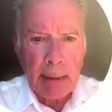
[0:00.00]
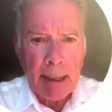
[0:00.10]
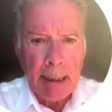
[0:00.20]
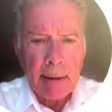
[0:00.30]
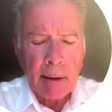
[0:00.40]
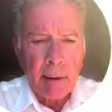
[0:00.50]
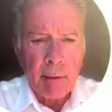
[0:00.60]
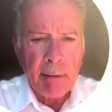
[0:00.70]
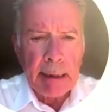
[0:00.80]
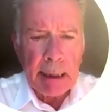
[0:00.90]
I meant
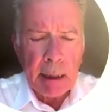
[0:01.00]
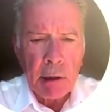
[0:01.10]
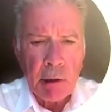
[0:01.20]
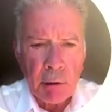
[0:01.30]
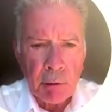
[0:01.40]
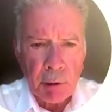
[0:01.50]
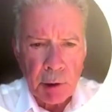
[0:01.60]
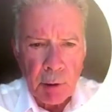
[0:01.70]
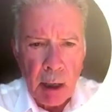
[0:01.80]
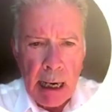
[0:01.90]
three
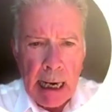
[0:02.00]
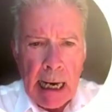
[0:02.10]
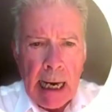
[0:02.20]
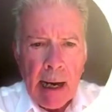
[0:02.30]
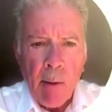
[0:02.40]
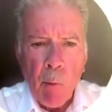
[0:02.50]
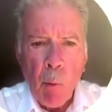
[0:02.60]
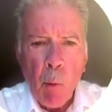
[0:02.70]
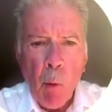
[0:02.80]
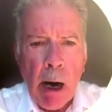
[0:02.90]
issues.
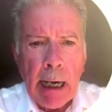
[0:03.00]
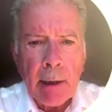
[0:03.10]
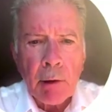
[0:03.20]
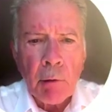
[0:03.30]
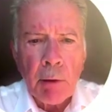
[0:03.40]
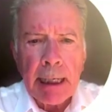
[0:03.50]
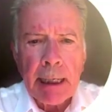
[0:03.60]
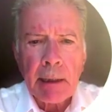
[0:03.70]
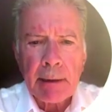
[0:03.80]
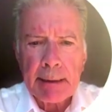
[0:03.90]
Why
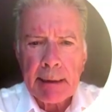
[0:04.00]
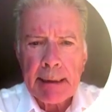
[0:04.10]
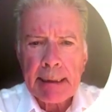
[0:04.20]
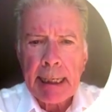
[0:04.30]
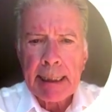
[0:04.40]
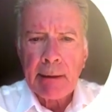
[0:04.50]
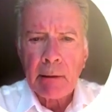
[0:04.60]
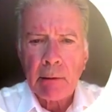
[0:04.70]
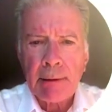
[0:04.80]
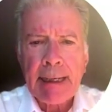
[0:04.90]
do ART
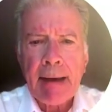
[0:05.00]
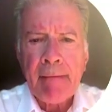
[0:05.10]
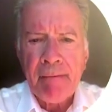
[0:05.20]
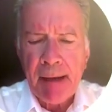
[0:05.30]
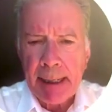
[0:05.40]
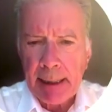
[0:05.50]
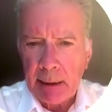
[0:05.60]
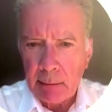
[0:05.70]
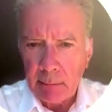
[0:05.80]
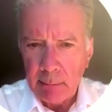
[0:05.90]
cycles
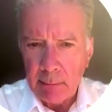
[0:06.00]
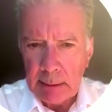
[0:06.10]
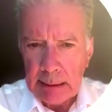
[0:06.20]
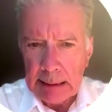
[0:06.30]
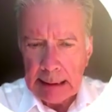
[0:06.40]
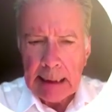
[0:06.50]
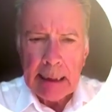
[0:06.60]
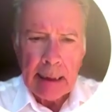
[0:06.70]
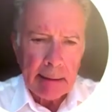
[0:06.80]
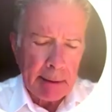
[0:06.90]
fail?
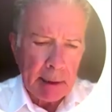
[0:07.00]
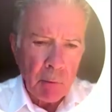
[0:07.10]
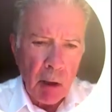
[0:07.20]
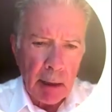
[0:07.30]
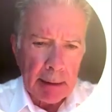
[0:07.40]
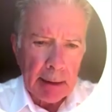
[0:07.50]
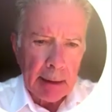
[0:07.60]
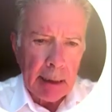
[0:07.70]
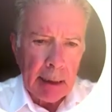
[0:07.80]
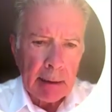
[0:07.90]
This is one.
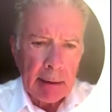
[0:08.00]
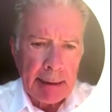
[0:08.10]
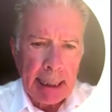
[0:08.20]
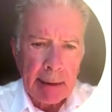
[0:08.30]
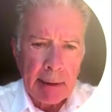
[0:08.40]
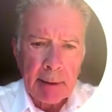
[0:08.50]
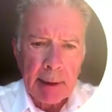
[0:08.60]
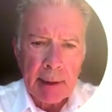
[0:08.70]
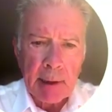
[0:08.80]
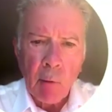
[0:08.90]
The second
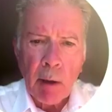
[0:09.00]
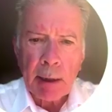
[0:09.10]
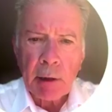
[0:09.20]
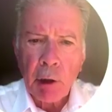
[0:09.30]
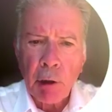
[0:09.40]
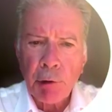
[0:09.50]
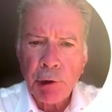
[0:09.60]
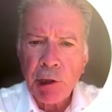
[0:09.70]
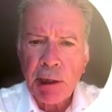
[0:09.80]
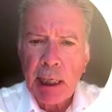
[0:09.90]
is, what
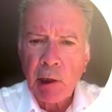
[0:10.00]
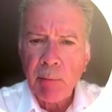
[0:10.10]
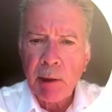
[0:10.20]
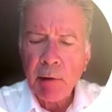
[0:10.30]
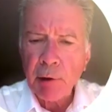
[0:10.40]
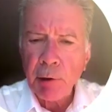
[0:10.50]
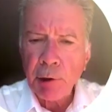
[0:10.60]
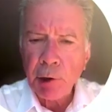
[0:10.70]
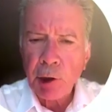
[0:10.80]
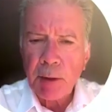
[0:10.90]
causes
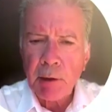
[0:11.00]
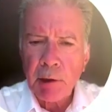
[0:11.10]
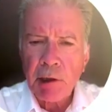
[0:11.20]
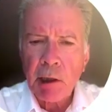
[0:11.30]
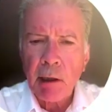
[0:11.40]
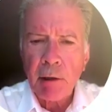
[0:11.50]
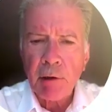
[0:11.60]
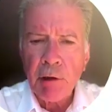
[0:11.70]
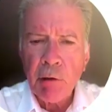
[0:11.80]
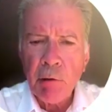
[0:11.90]
endometriosis? Because there are
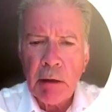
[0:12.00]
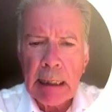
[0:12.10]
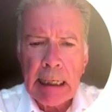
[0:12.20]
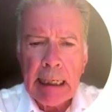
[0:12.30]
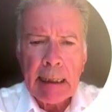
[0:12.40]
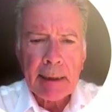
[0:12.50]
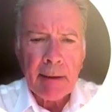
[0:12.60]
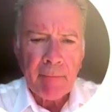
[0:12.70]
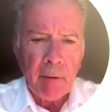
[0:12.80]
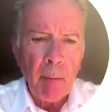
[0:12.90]
new
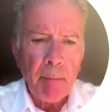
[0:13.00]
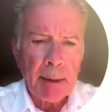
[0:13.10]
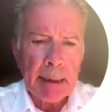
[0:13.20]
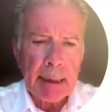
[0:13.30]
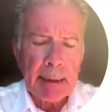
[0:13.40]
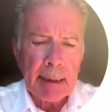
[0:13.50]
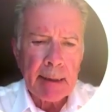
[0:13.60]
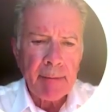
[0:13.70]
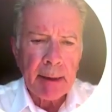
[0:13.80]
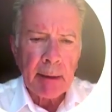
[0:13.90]
development in
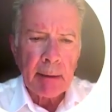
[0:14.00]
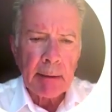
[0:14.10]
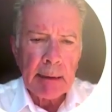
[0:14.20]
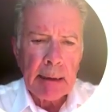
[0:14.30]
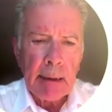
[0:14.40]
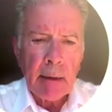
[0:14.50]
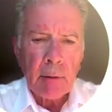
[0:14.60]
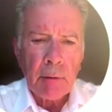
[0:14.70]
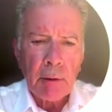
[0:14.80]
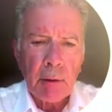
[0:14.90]
this field.
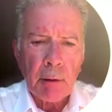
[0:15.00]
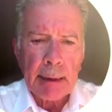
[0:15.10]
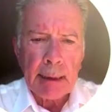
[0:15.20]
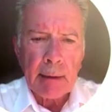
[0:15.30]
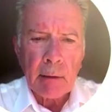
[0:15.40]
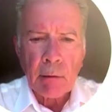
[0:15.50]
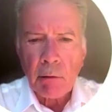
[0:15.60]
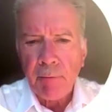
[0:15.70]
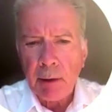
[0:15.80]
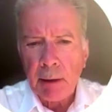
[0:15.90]
Do you know that
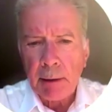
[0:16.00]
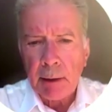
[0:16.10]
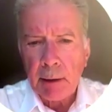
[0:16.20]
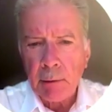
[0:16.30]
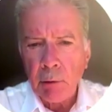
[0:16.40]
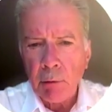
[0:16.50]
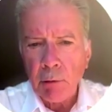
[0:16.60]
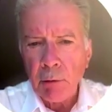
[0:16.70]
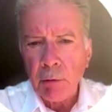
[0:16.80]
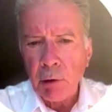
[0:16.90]
so far there are no
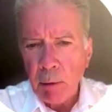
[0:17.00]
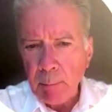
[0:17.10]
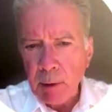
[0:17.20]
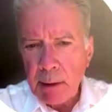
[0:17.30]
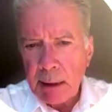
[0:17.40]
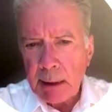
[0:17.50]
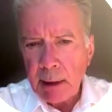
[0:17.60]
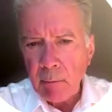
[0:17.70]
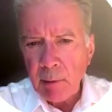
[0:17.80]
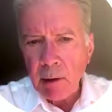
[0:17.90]
new treatments in
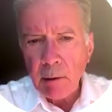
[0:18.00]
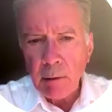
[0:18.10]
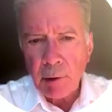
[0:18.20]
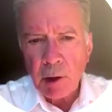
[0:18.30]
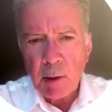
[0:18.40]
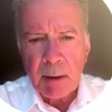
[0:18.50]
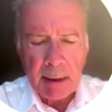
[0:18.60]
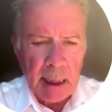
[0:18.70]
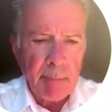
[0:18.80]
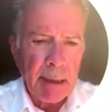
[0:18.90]
endometriosis, but
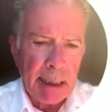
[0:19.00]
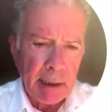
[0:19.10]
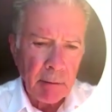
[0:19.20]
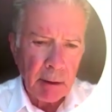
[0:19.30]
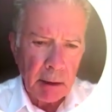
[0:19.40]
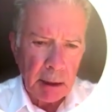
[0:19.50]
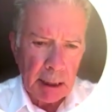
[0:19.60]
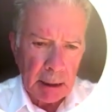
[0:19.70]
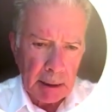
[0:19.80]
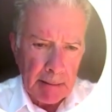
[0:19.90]
this may actually
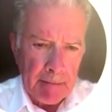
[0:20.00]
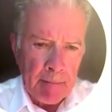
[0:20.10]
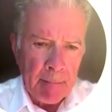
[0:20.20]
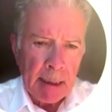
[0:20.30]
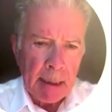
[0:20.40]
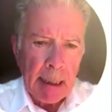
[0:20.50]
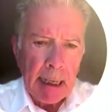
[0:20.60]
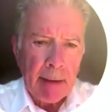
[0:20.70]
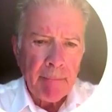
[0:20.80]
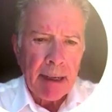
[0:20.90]
change.
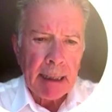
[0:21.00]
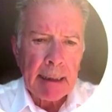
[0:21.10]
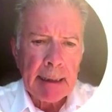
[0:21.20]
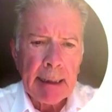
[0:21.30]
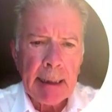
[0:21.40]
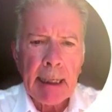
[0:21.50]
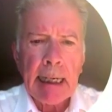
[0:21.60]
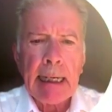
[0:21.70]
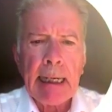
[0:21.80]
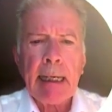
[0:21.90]
And finally,
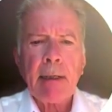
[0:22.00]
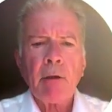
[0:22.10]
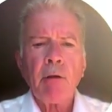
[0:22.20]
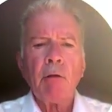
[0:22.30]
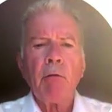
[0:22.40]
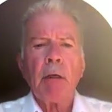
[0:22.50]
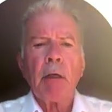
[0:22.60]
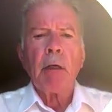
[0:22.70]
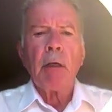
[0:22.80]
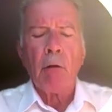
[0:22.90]
a new
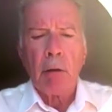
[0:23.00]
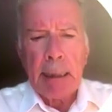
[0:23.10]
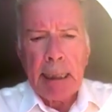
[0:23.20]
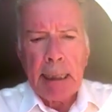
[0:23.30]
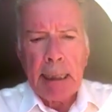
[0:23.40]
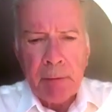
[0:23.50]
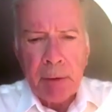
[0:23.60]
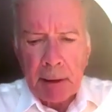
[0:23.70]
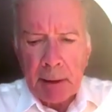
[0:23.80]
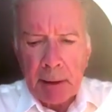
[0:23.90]
look at
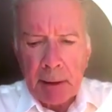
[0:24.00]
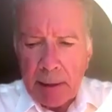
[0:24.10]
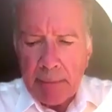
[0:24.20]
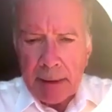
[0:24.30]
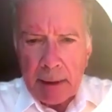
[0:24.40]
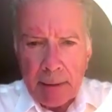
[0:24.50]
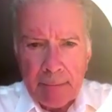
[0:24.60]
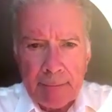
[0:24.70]
fertility preservation.